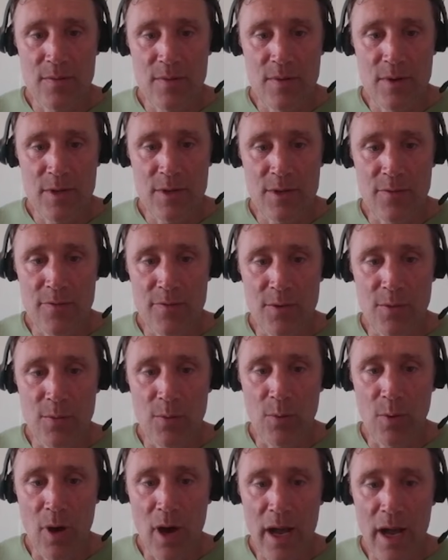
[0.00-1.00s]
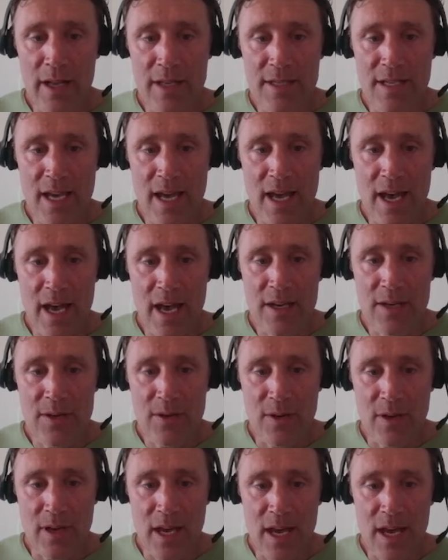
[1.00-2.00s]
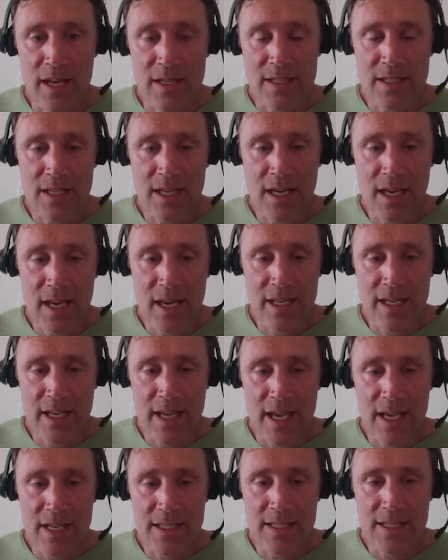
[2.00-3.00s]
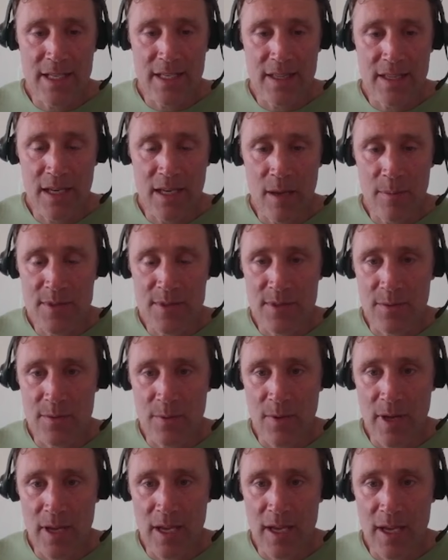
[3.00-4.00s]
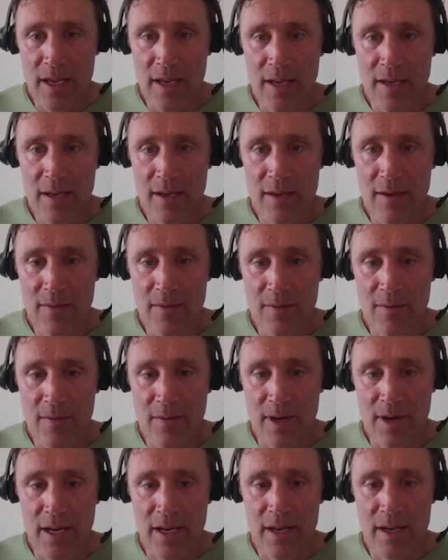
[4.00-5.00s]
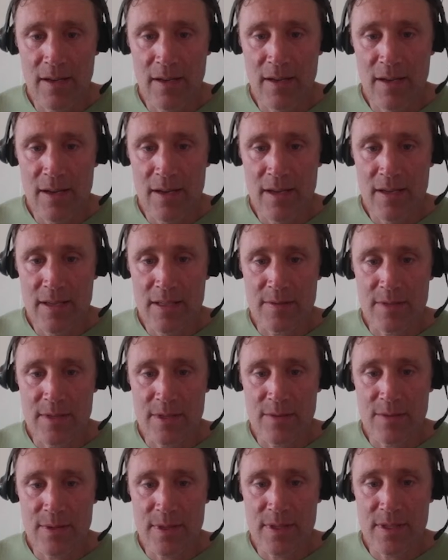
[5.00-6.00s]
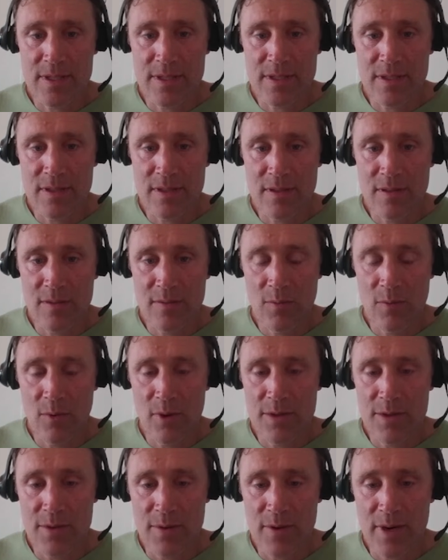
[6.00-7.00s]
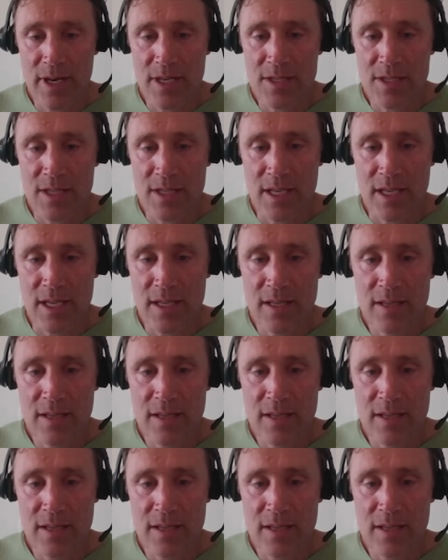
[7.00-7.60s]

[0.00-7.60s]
if you wanted to add, you could add a tiny antic the opposite way, right? Some twists one direction,